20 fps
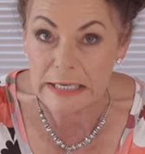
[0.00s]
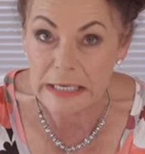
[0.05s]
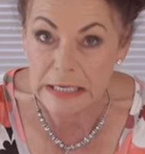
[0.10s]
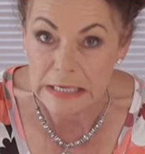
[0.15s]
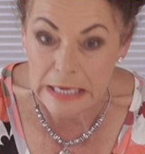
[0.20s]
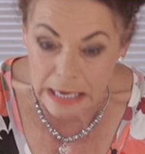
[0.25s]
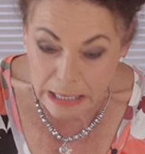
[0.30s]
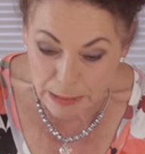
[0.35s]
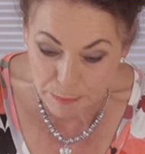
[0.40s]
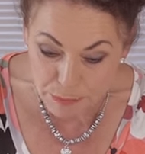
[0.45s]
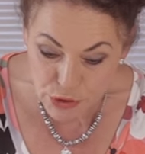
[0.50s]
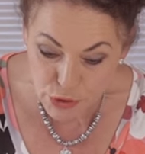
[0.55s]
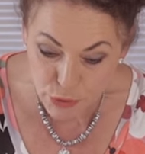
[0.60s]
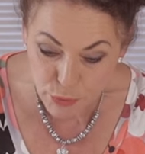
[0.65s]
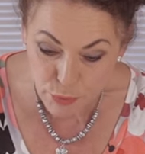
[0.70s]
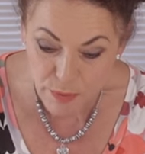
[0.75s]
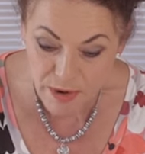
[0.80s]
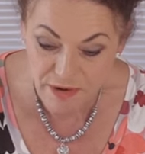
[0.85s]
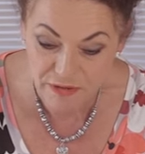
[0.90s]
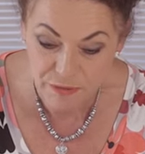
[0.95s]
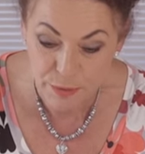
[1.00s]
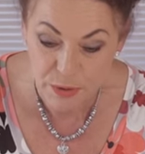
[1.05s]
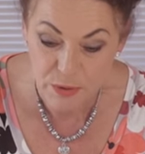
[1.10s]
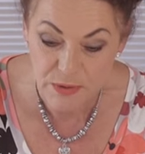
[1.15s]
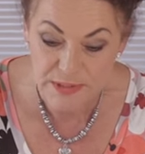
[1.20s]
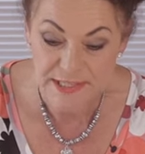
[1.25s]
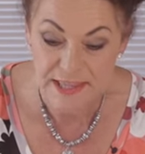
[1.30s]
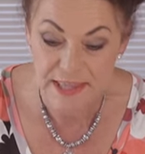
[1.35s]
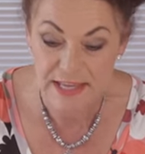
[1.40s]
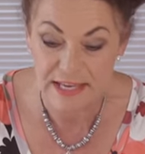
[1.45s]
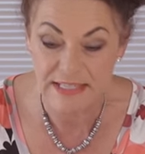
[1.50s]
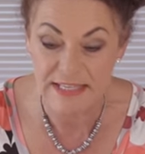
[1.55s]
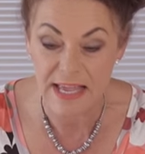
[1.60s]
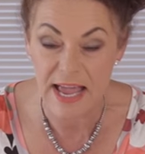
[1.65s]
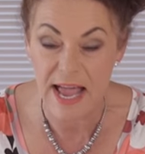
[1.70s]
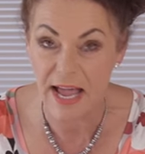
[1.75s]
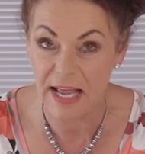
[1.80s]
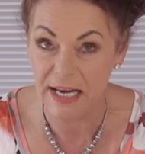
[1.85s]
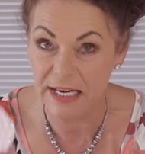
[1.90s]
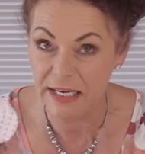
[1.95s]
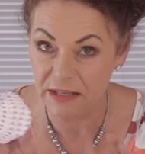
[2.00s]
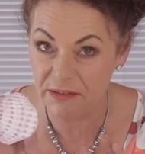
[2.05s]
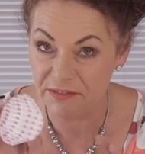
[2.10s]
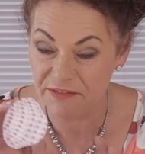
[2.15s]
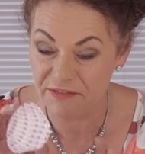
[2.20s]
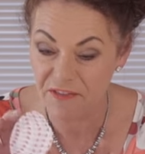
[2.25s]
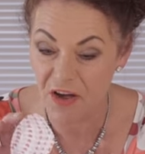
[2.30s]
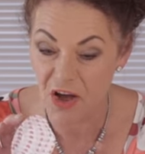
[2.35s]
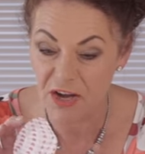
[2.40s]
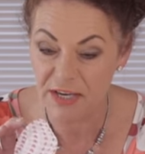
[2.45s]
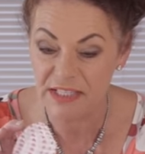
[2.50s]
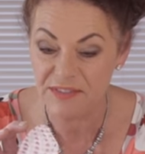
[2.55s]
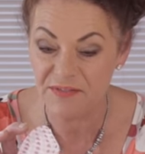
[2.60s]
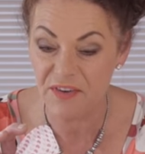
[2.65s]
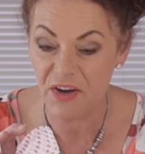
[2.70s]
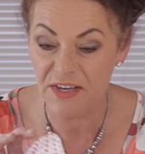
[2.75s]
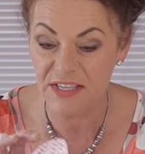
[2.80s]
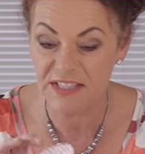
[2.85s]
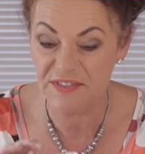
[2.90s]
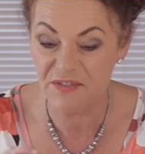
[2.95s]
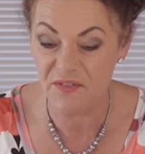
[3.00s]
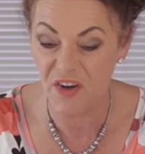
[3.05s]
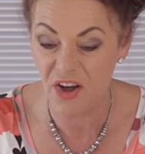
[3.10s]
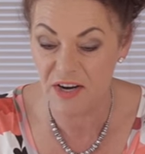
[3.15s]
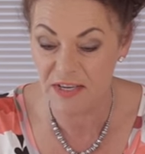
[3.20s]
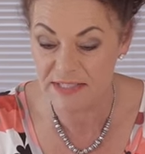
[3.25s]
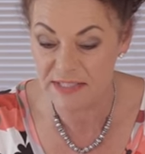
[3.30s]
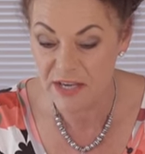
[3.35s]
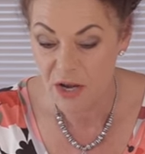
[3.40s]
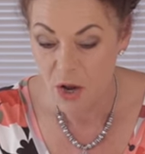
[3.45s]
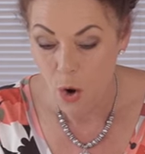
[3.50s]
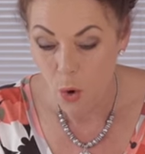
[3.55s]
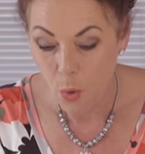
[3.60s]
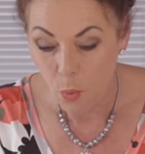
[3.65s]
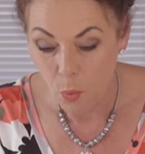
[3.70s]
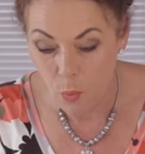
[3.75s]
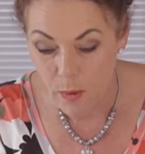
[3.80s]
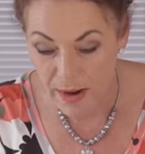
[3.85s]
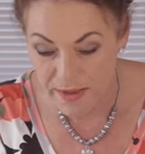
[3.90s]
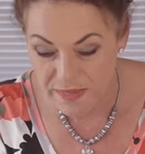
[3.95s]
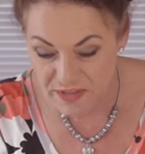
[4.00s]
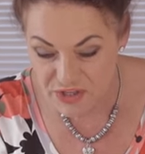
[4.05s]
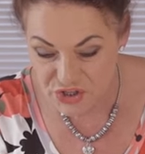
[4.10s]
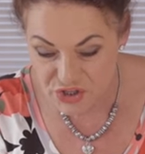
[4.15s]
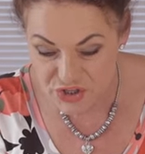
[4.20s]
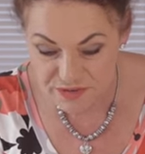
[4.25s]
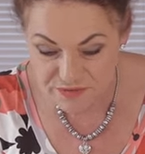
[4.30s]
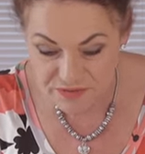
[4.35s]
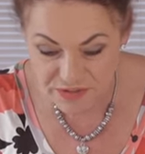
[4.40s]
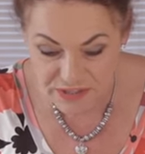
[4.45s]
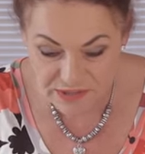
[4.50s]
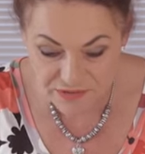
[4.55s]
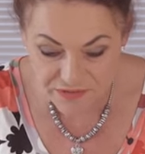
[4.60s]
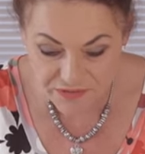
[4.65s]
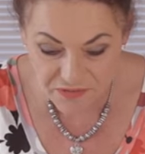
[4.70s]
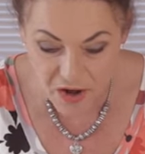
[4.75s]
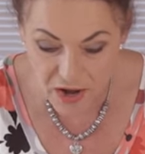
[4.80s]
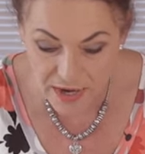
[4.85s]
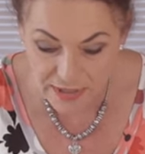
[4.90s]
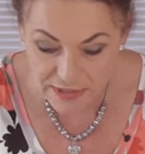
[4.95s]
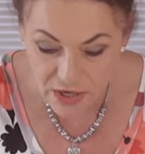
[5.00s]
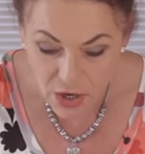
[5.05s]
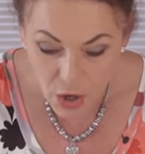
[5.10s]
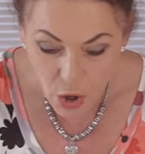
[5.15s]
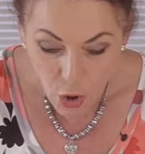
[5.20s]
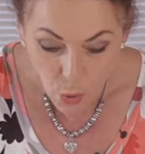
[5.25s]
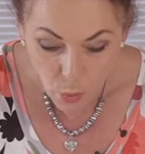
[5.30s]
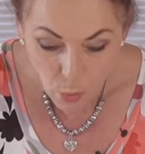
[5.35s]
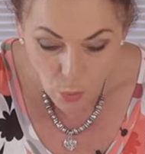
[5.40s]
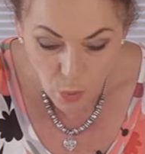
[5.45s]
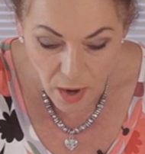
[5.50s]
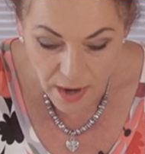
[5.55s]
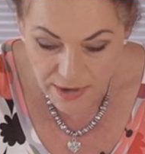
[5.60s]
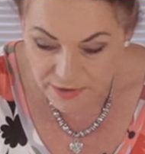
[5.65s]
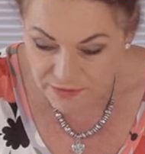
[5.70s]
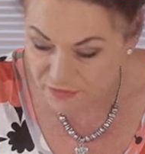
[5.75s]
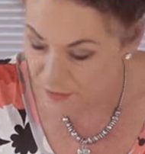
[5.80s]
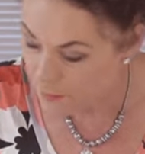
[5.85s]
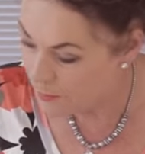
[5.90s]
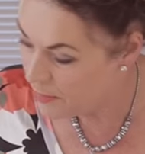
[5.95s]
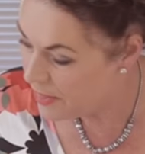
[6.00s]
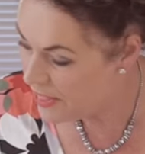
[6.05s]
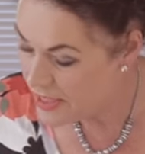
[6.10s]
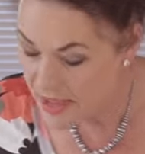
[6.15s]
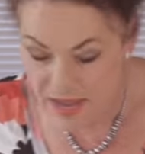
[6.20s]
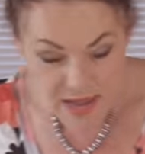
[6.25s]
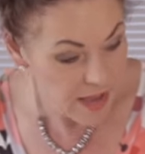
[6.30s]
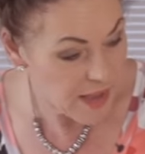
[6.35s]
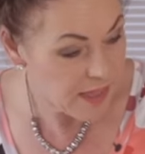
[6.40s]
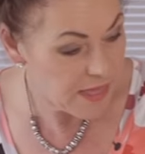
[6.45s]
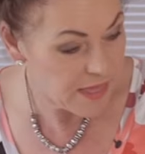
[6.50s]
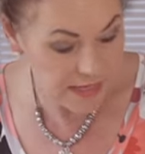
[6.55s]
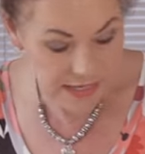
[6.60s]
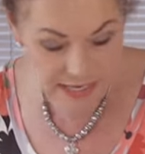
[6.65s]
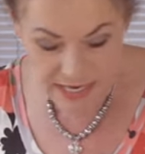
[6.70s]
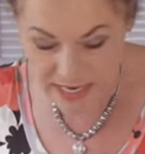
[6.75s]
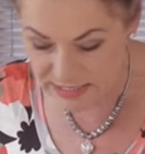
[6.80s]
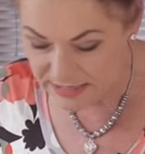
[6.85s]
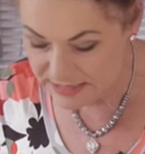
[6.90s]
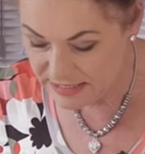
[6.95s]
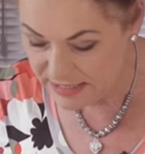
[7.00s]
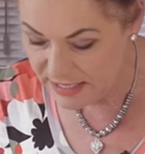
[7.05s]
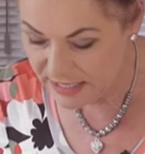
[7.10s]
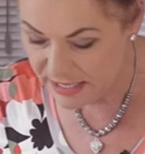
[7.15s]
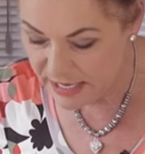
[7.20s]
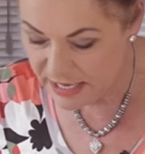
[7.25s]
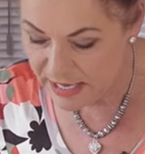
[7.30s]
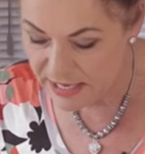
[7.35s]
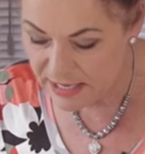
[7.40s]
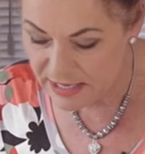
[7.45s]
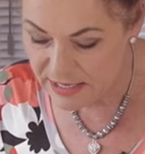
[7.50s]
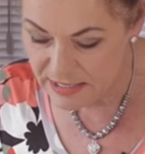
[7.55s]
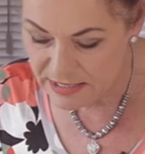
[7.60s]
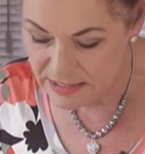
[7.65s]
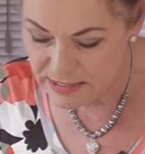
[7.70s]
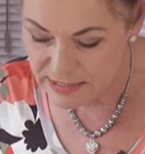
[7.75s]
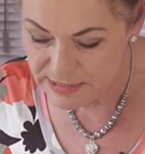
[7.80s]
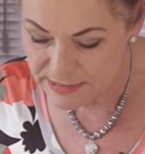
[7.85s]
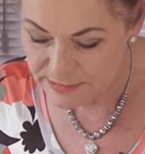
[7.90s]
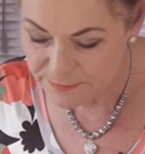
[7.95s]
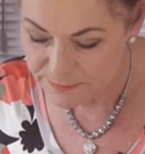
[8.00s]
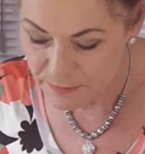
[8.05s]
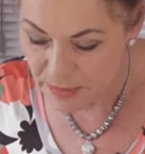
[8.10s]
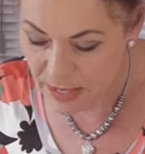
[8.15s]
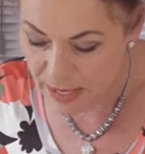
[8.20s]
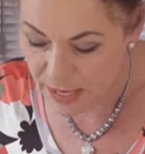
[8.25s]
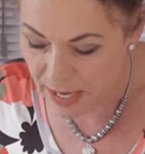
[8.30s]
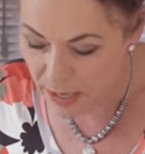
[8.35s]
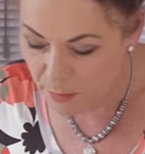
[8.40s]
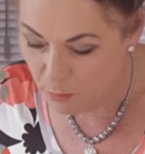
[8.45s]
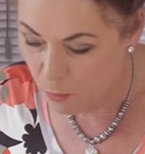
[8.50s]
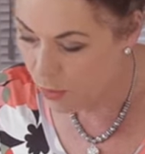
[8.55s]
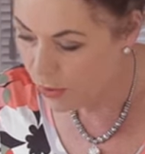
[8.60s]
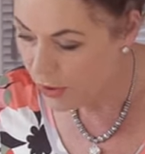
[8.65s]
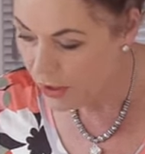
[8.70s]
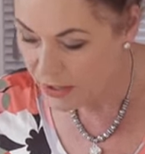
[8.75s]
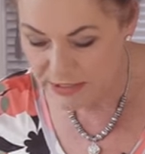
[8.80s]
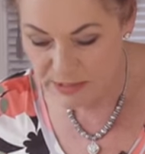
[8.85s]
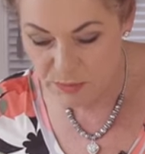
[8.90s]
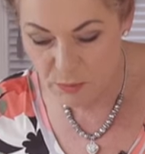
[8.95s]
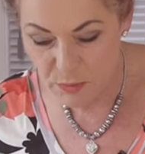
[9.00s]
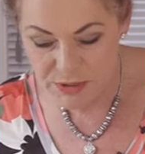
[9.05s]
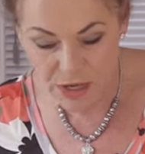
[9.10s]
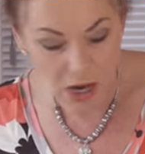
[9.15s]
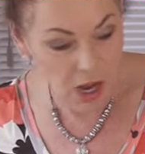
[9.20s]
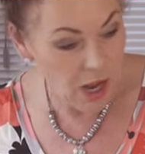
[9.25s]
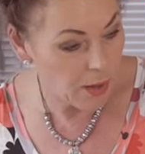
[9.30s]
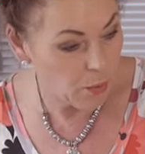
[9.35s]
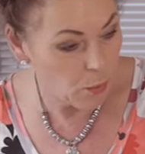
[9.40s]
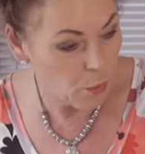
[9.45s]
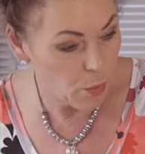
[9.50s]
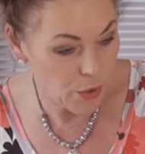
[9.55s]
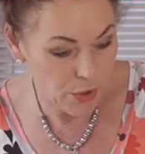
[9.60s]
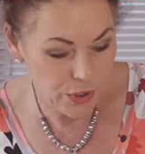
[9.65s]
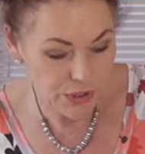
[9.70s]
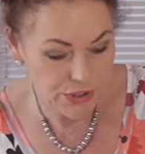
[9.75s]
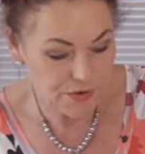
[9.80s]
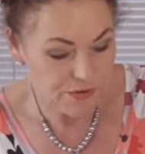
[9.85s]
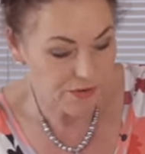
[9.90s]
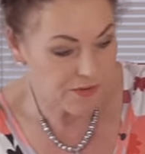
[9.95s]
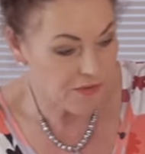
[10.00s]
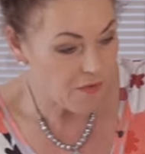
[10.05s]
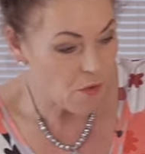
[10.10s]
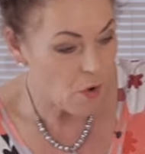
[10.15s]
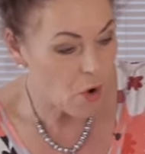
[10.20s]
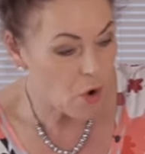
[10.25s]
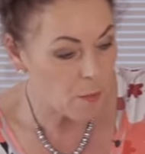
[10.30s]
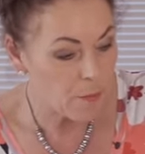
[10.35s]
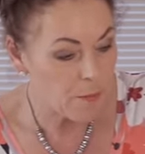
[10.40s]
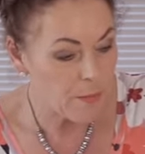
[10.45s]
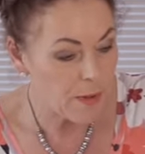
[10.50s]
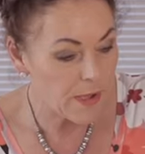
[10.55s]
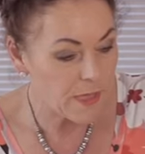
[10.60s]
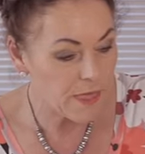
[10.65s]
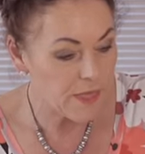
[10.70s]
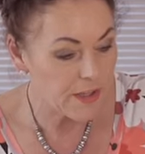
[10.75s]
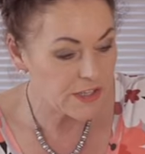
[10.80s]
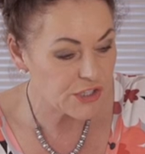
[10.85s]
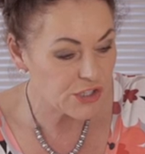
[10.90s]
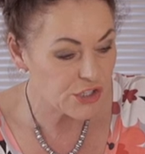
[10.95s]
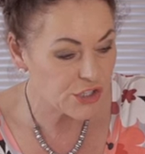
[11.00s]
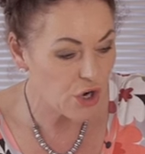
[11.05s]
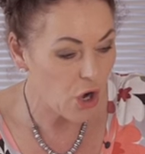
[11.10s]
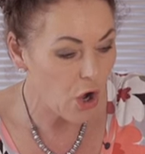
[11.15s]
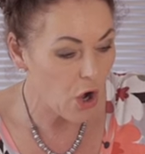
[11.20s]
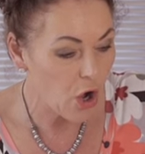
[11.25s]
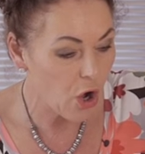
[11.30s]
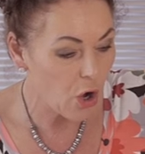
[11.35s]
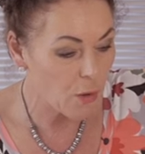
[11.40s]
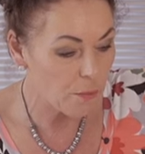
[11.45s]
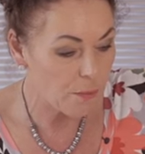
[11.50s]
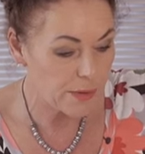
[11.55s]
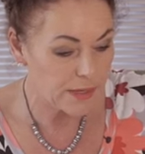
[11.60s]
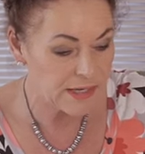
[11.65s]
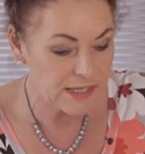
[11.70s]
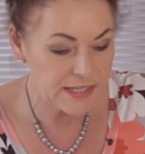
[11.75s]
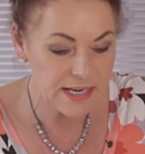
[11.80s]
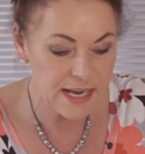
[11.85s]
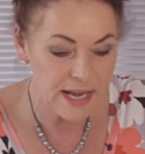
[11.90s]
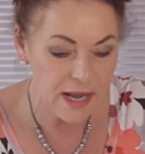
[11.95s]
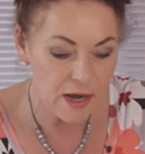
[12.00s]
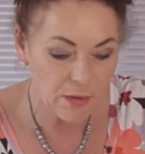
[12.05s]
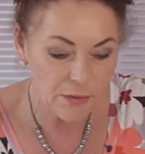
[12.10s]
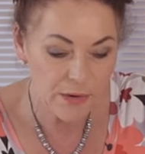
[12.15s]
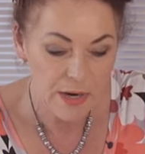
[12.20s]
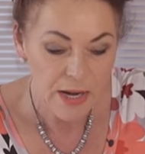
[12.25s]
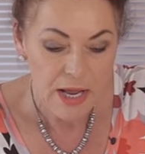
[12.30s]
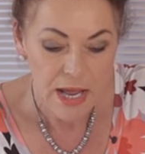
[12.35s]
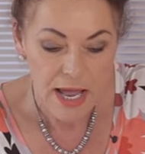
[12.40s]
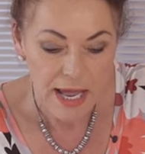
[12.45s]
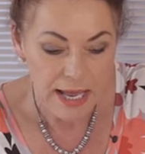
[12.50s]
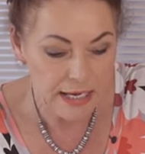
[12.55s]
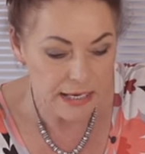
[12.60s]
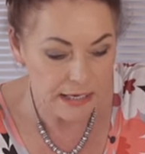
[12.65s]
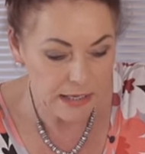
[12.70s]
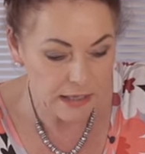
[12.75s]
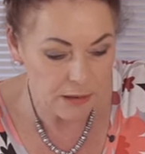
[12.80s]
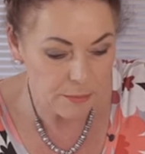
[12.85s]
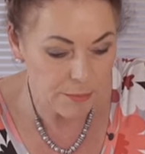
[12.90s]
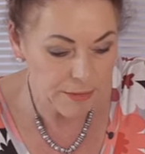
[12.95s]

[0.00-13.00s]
and you can't be too rough because these are little finest weight that you ever did find. Right, from there, the next thing is, and what I did was I worked from the top down, a little